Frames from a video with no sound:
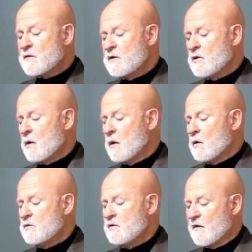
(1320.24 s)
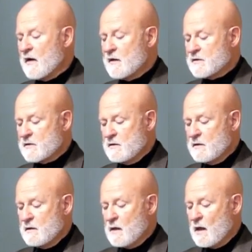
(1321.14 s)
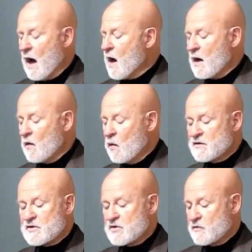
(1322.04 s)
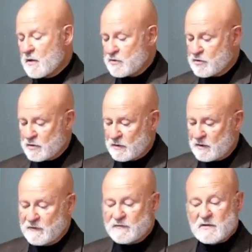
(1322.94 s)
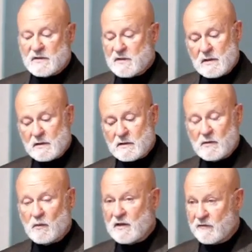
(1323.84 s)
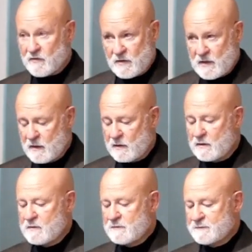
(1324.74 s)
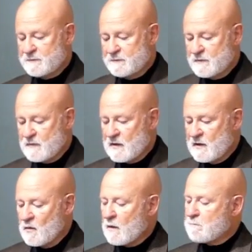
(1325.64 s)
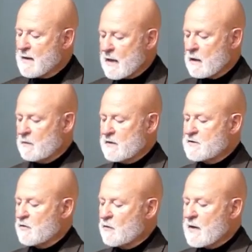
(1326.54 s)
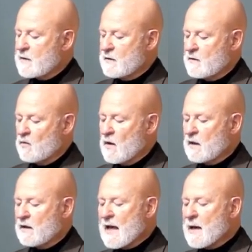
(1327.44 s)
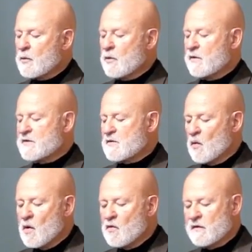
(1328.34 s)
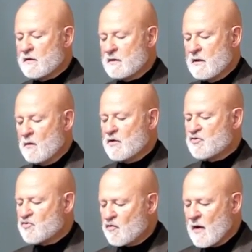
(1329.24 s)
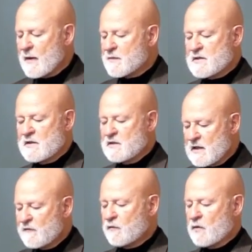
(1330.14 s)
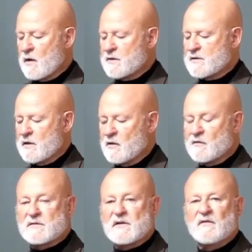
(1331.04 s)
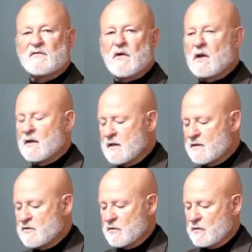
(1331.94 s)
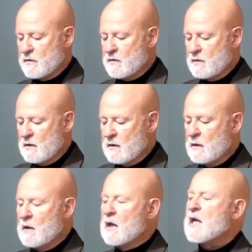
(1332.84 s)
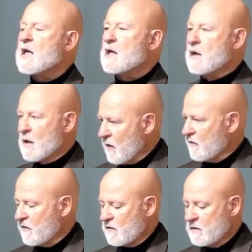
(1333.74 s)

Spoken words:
to our own device, what structure, if deceit, we have created. What battlements erected, what labyrinths woven, what traps set for ourselves, then fallen into. Enough.